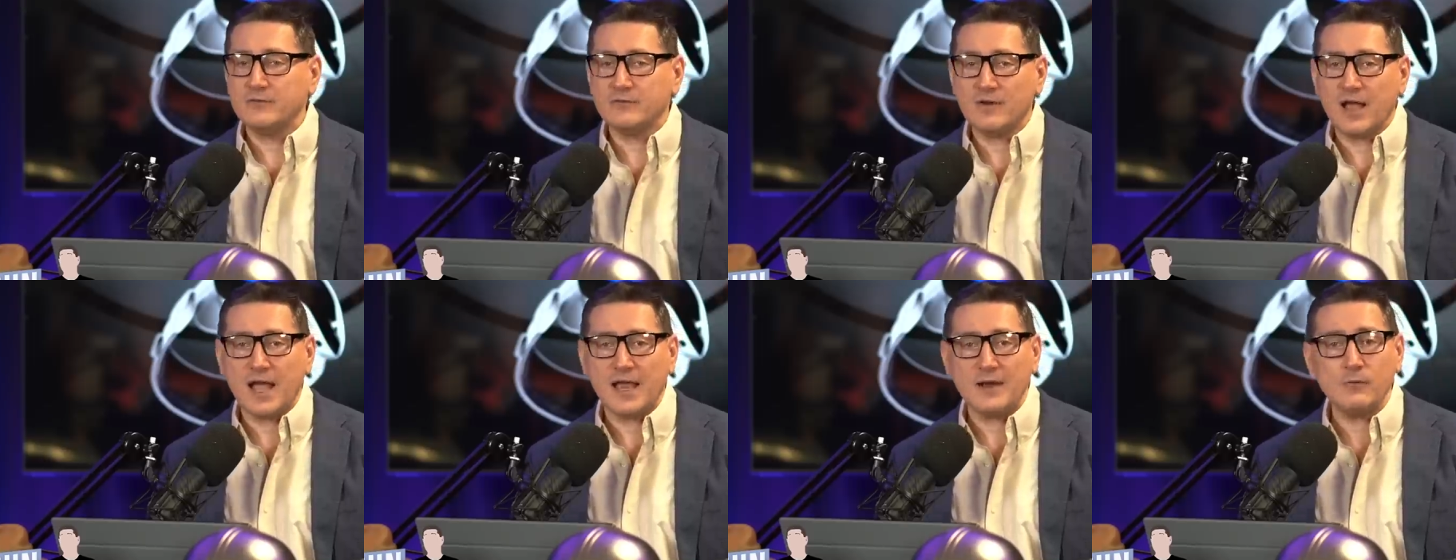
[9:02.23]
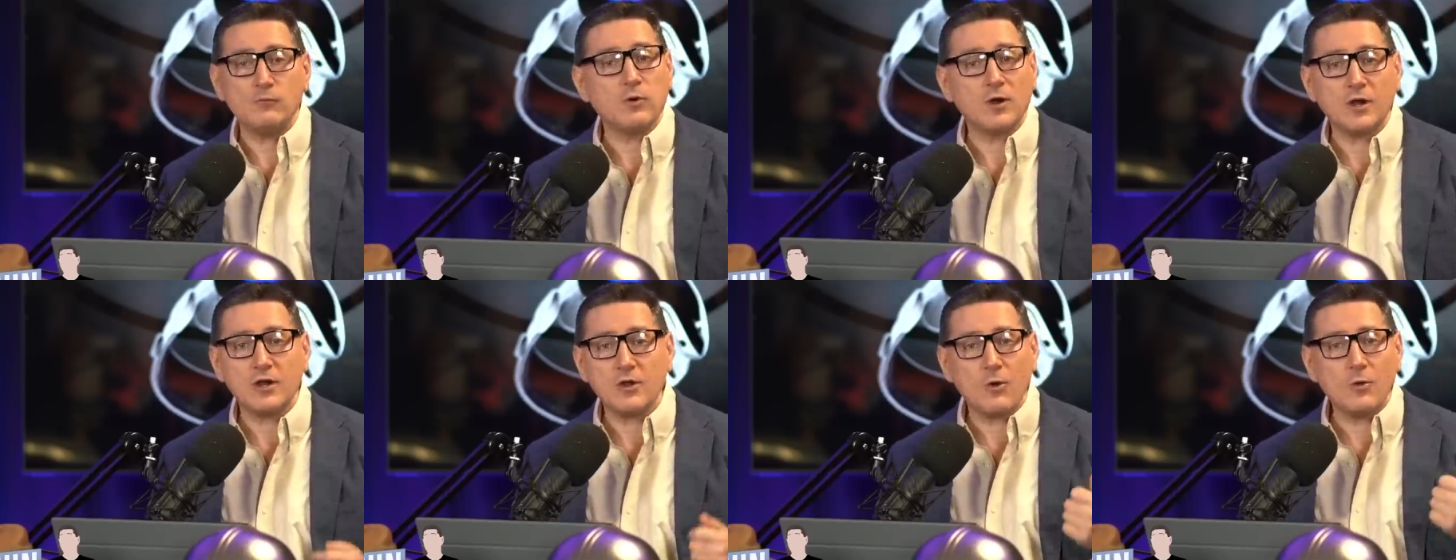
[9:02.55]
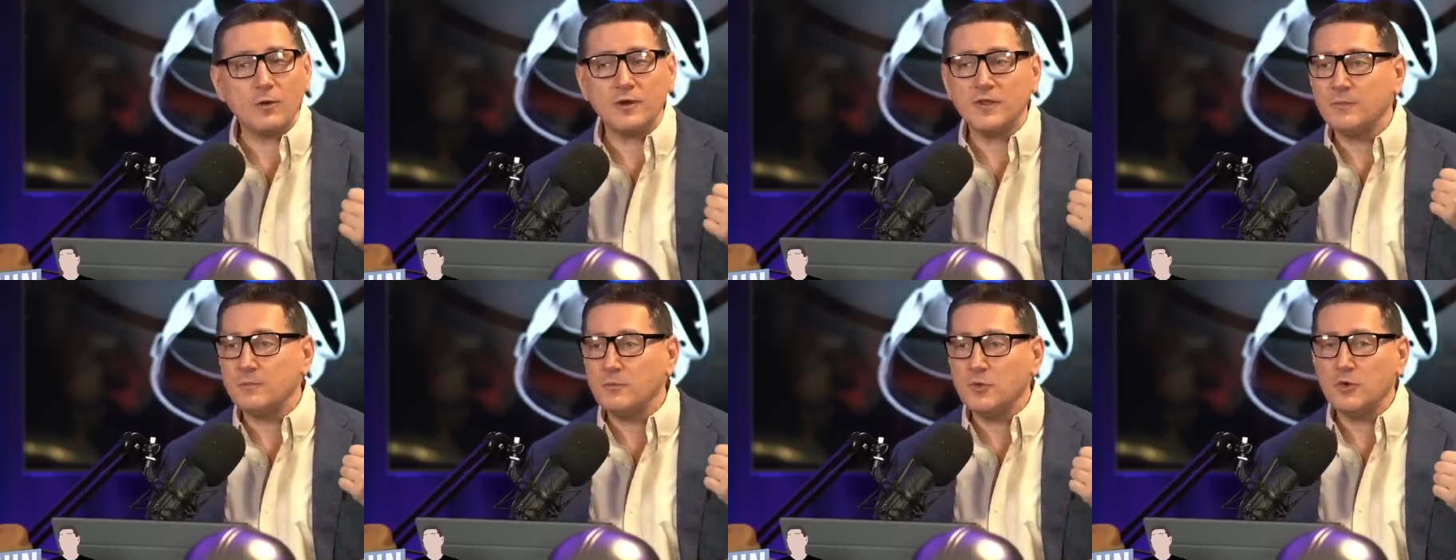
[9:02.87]
Ryan, we're
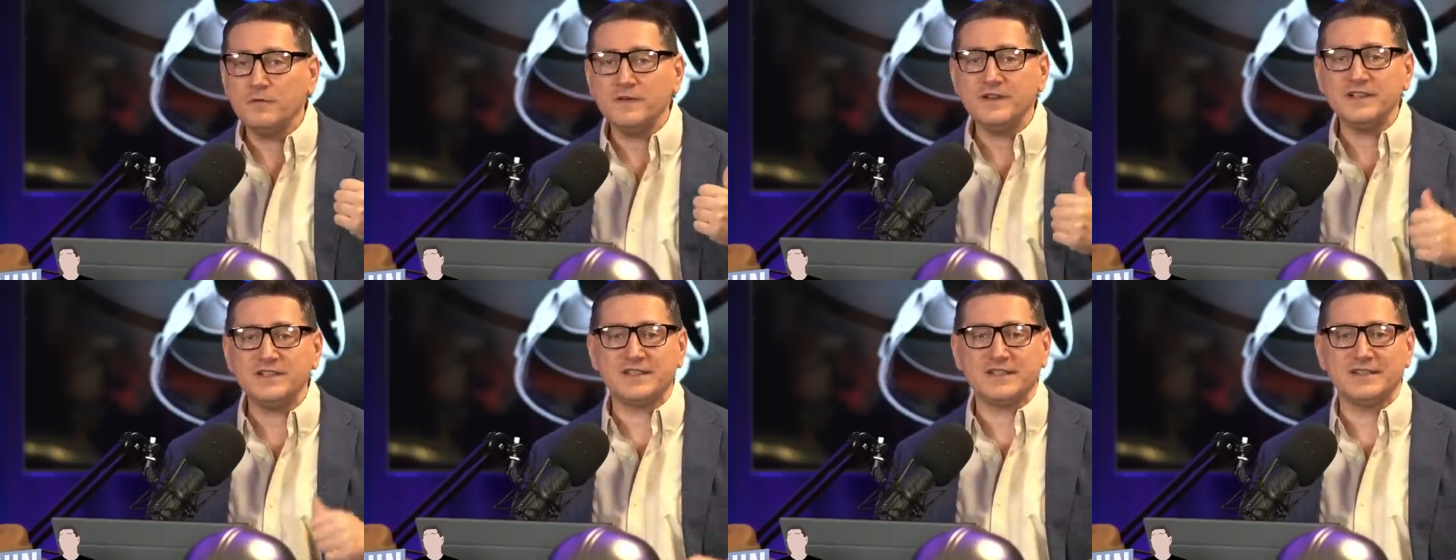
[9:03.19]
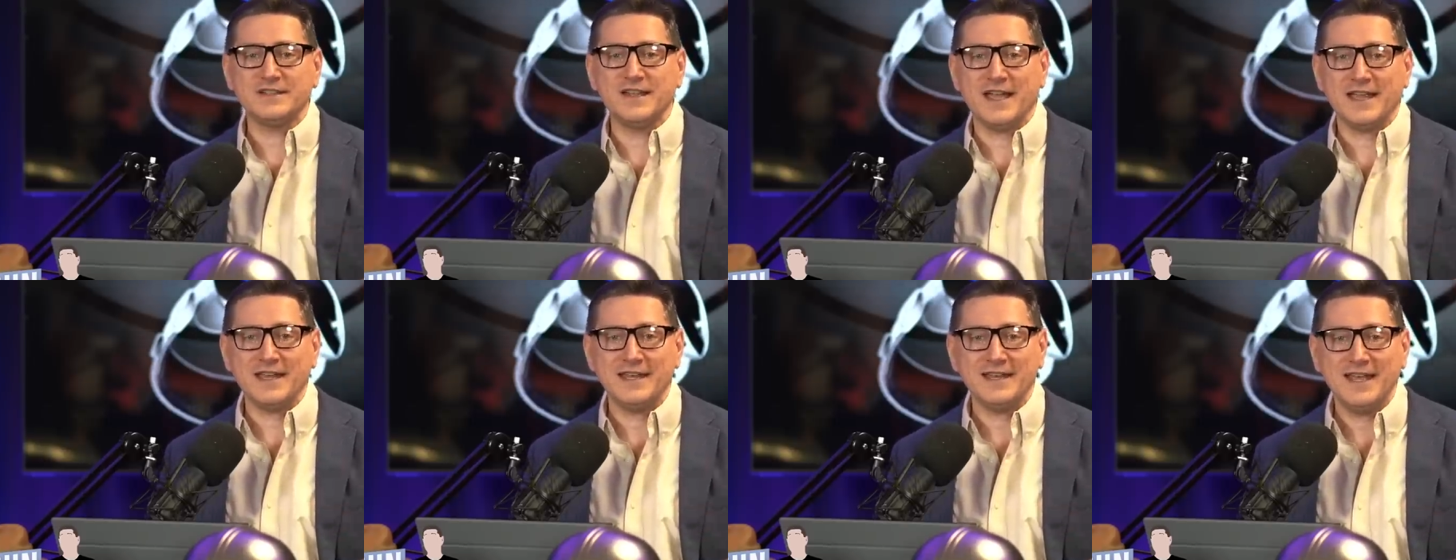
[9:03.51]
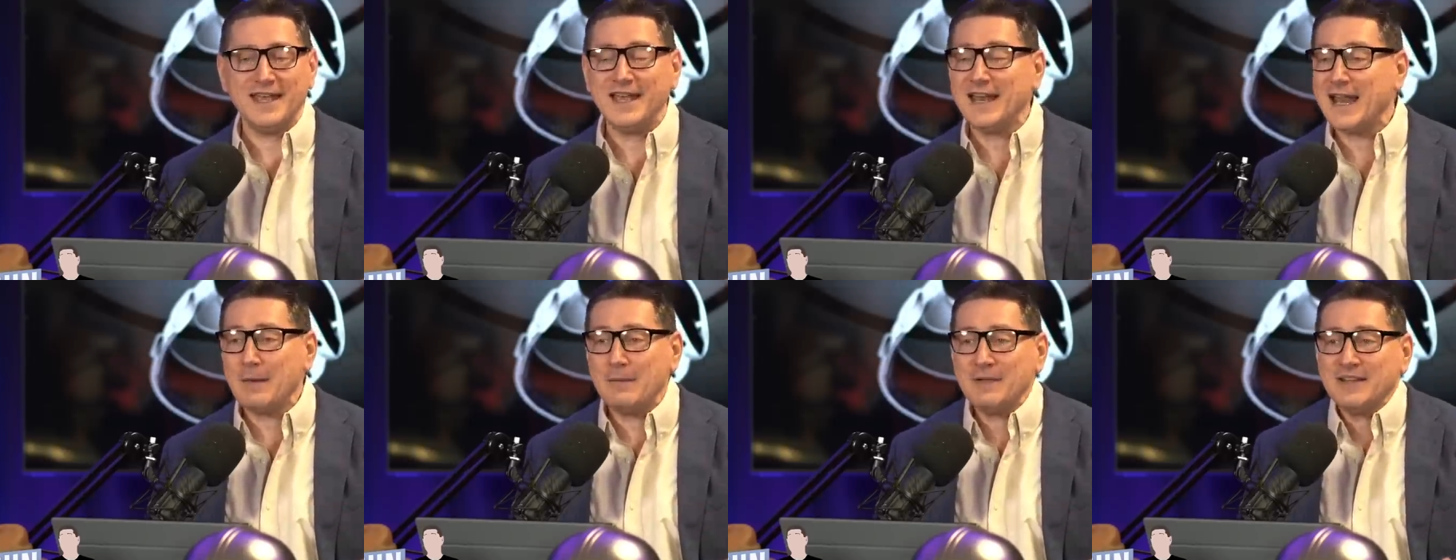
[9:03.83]
going to the movies tonight,
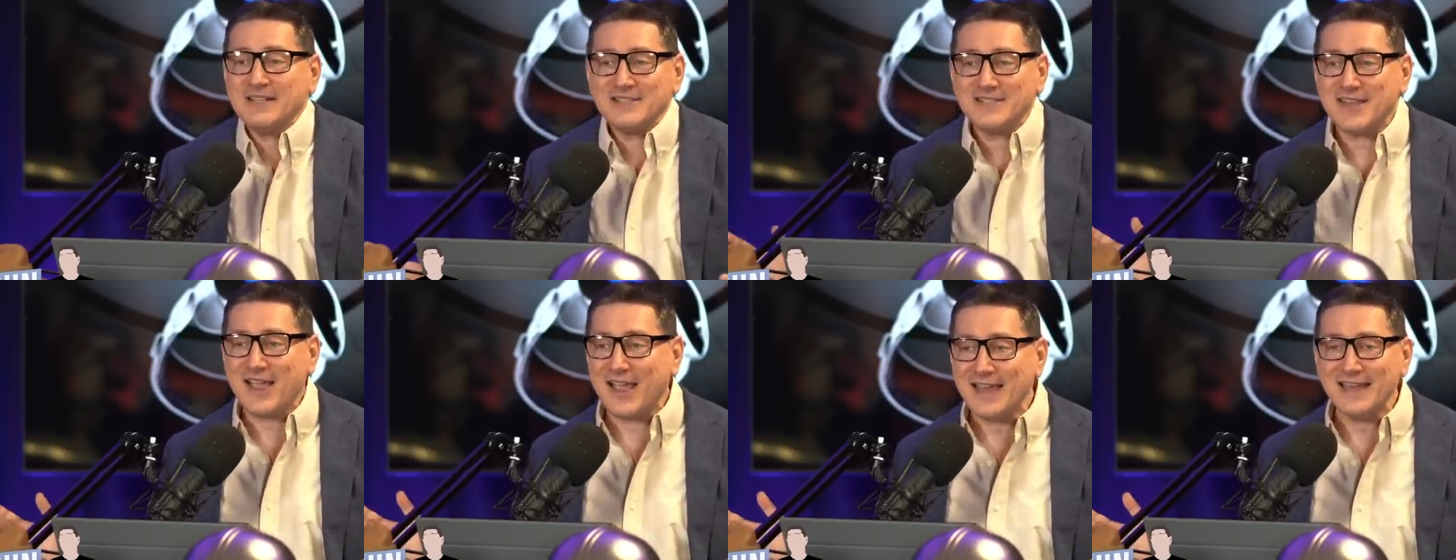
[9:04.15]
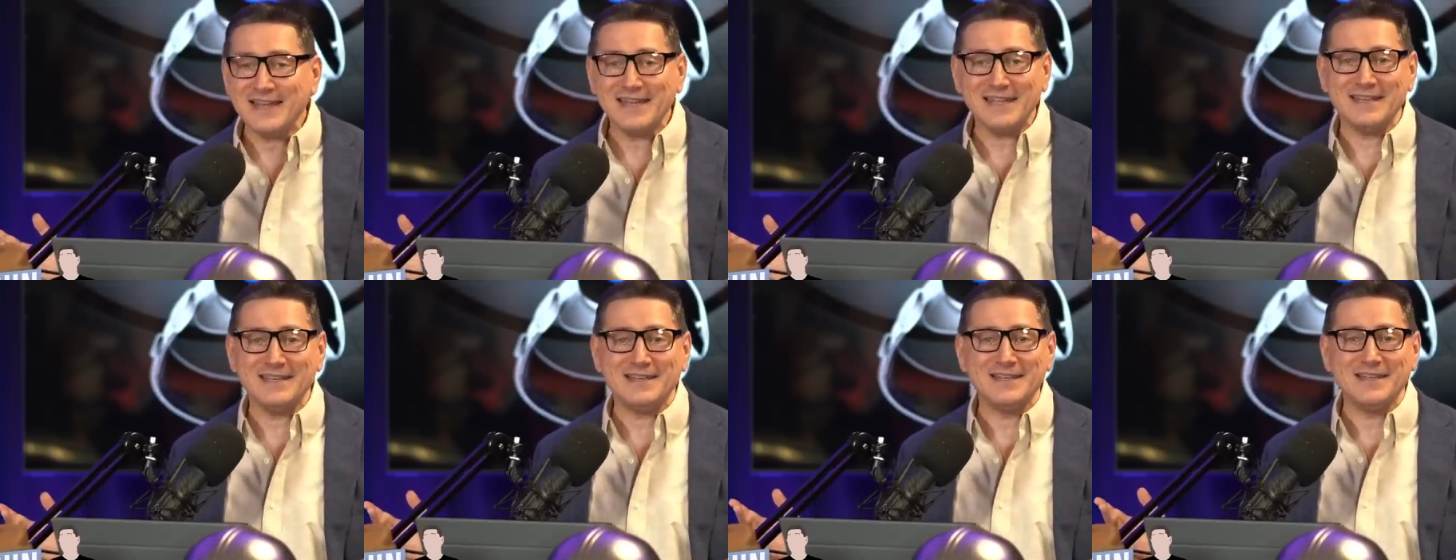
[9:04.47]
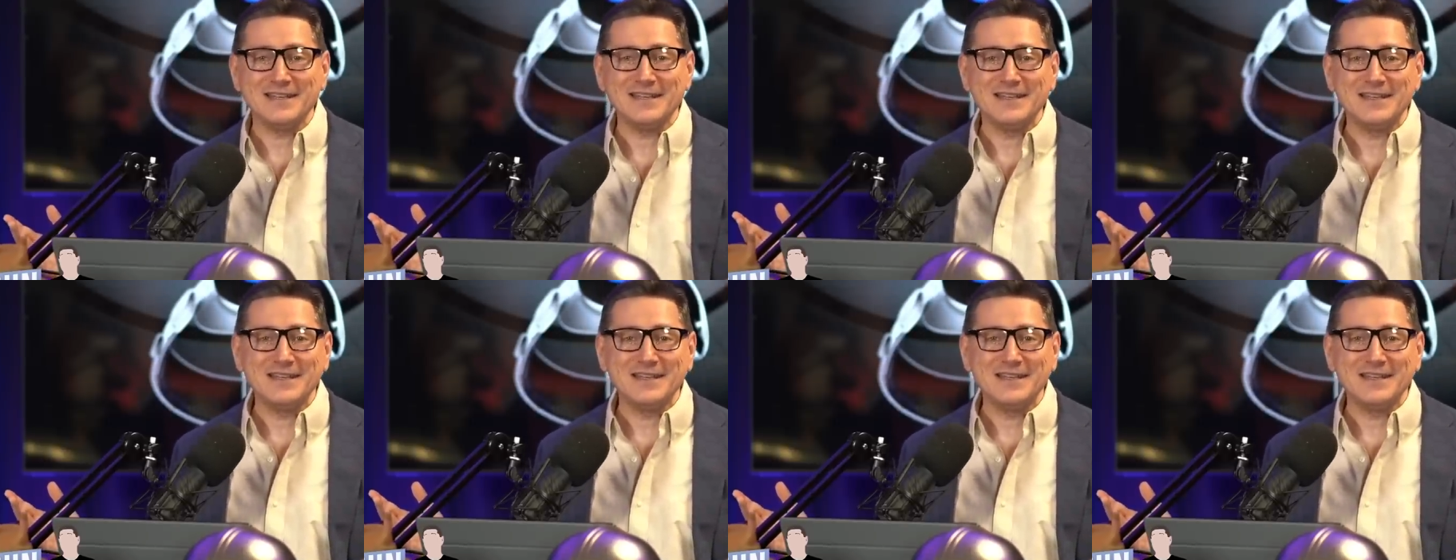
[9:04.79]
and I'm excited.